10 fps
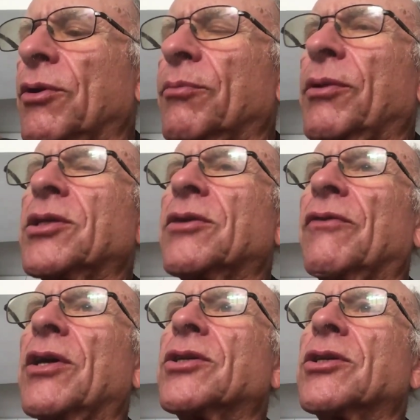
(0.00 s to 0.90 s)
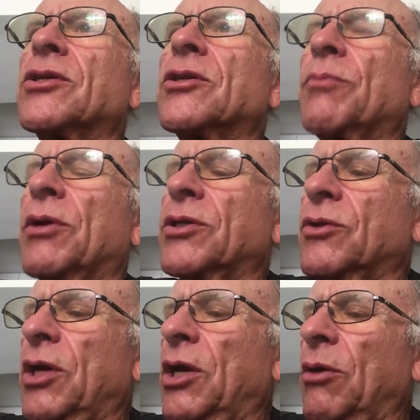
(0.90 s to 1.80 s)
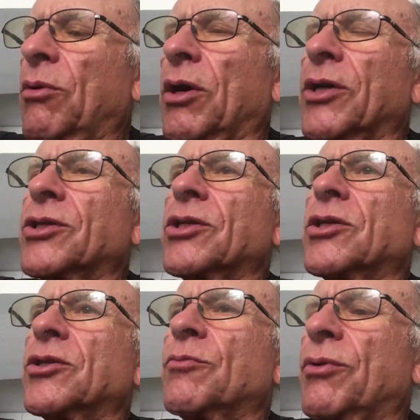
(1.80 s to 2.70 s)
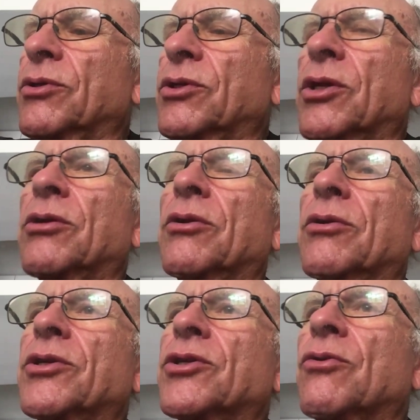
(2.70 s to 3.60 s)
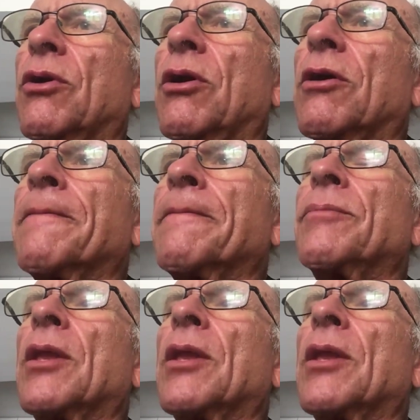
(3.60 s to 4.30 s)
wasn't the birthplace of ISIS, but it's where ISIS is particularly strong,